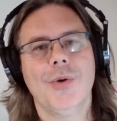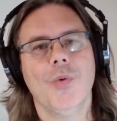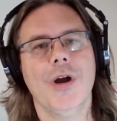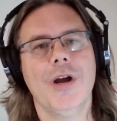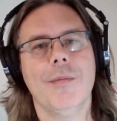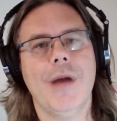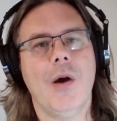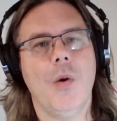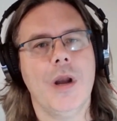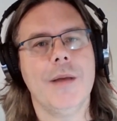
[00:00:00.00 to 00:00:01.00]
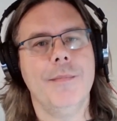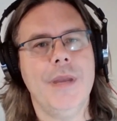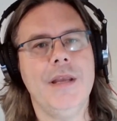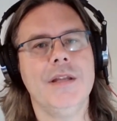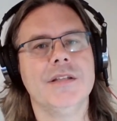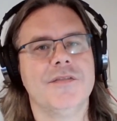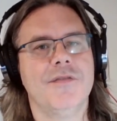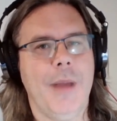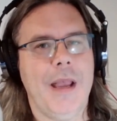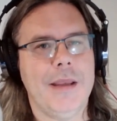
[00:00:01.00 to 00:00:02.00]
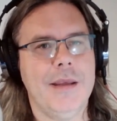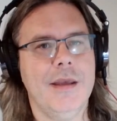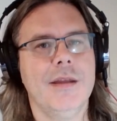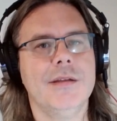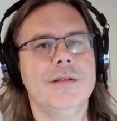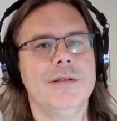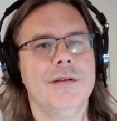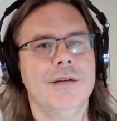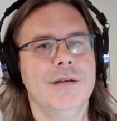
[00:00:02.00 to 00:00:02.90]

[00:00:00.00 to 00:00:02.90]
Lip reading: worried about what it means for my kids,